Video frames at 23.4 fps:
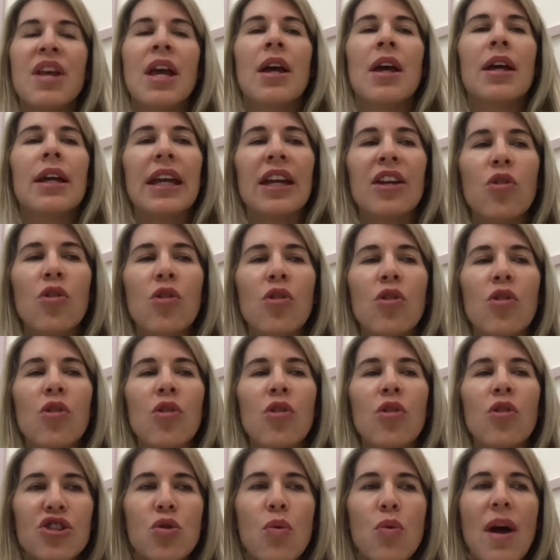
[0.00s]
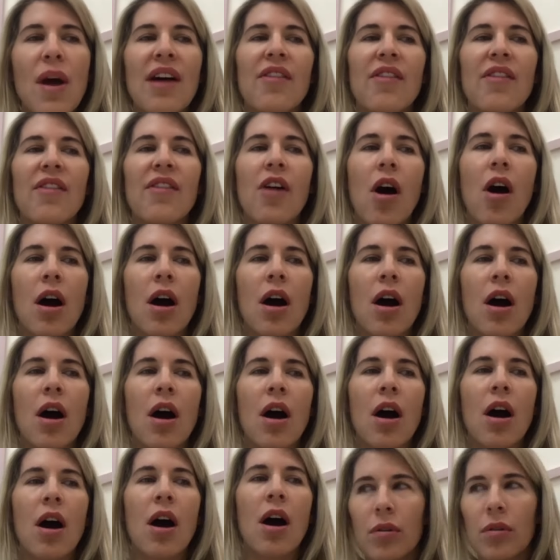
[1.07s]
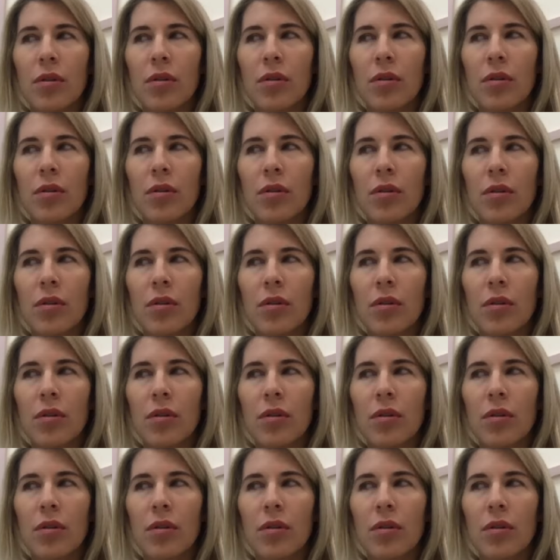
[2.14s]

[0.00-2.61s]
In order to have optimal